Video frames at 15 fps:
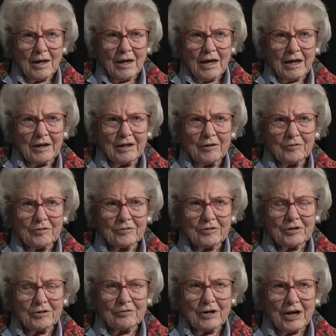and he was
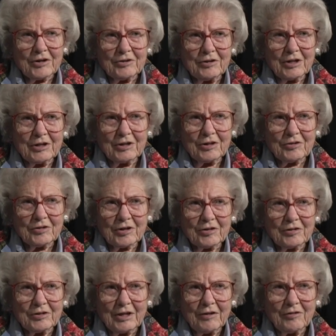congratulated us on
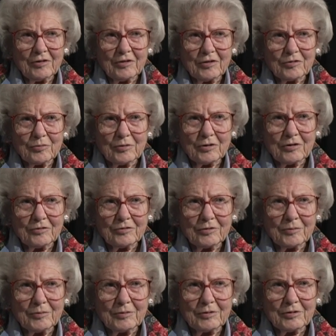saving this
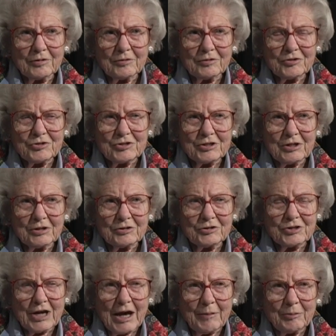wonderful
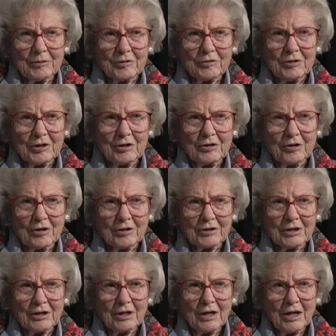chapel, as he called
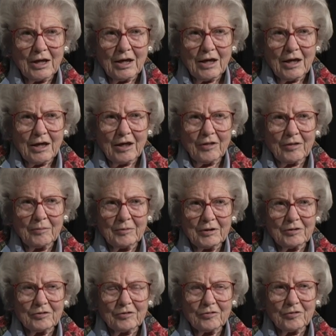it, in the
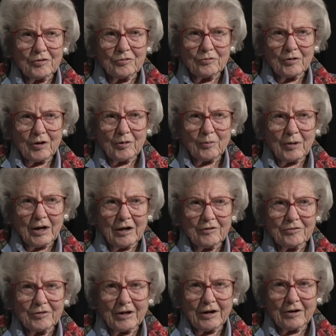midst of this rare
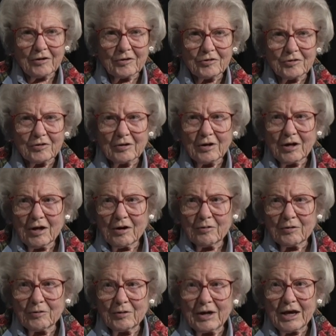wildflowers.
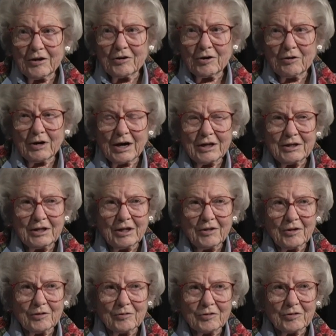Well, we had no idea
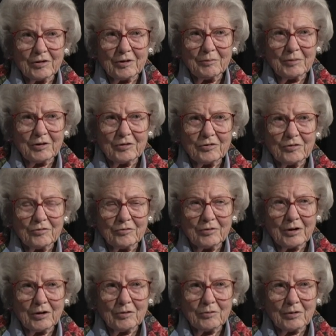that it was in the midst of
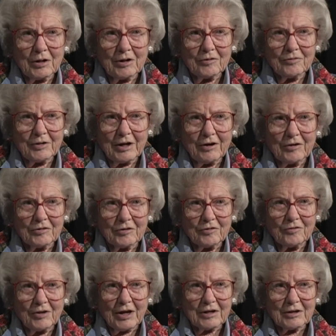rare wildflowers. In
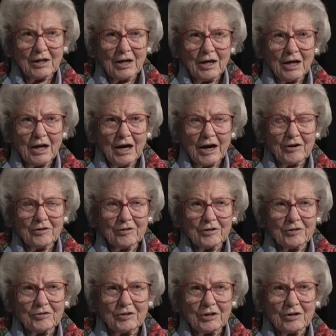fact, I'd
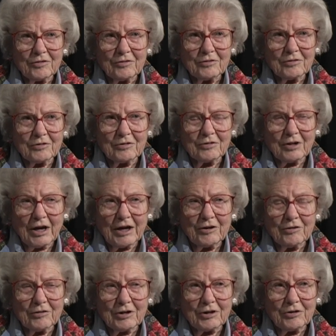
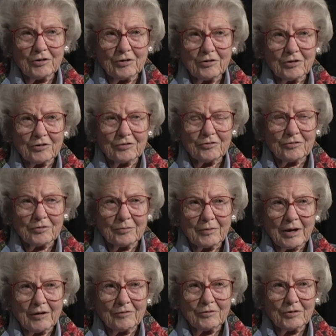only noticed from
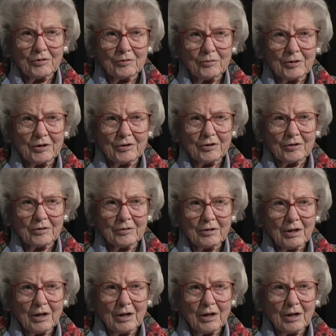my view window